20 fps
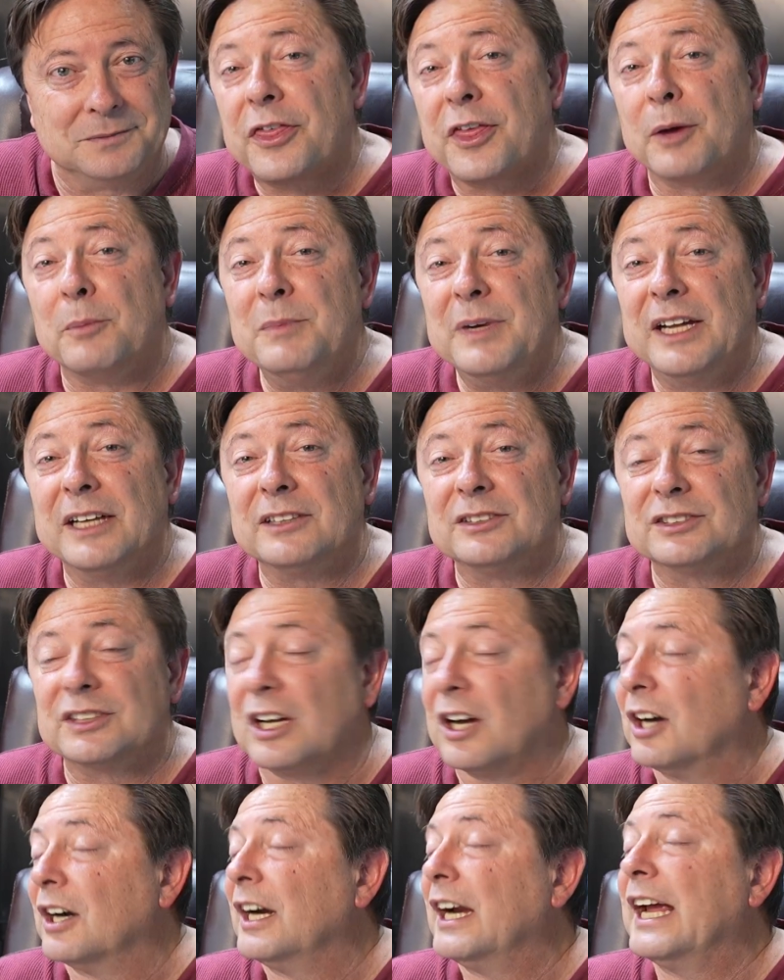Thumbnails
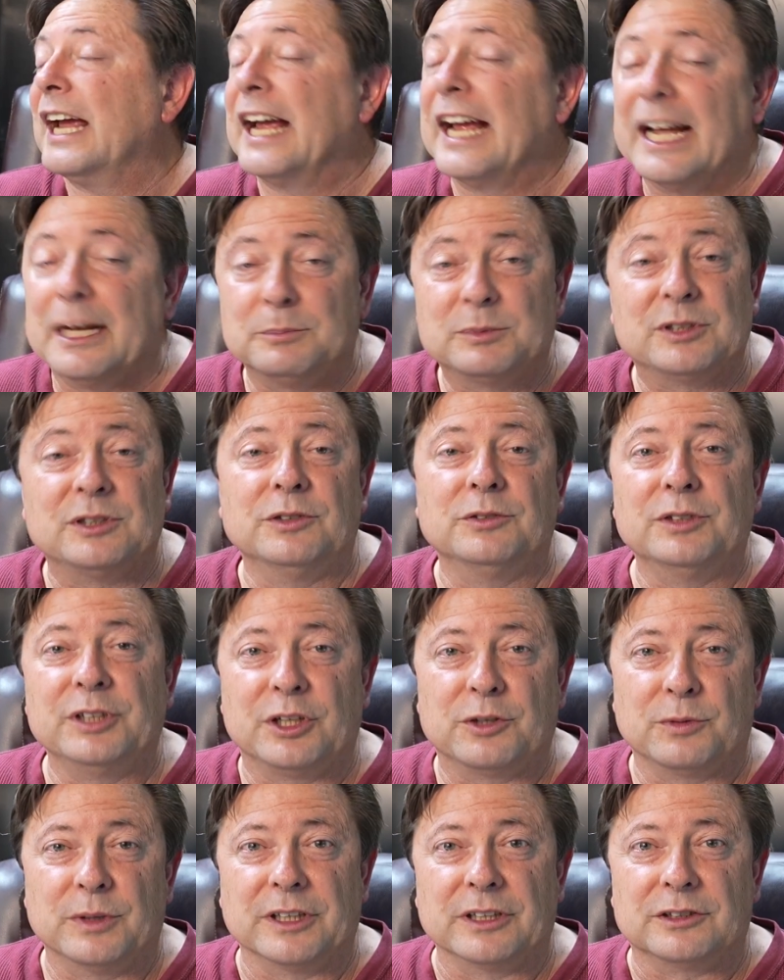are absolutely
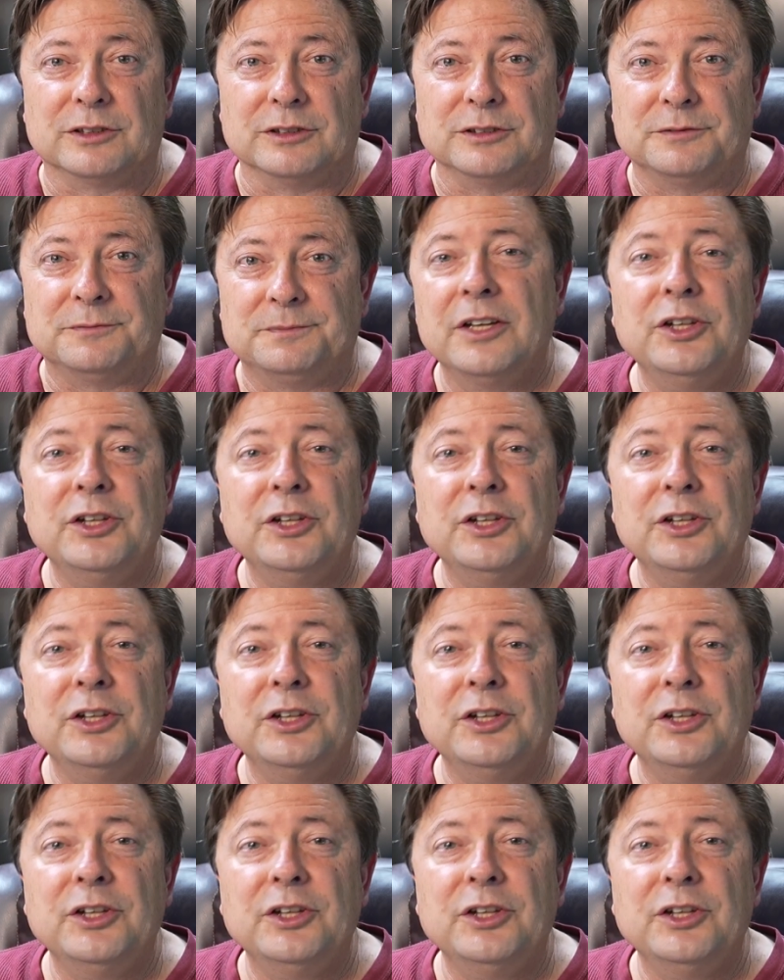critical.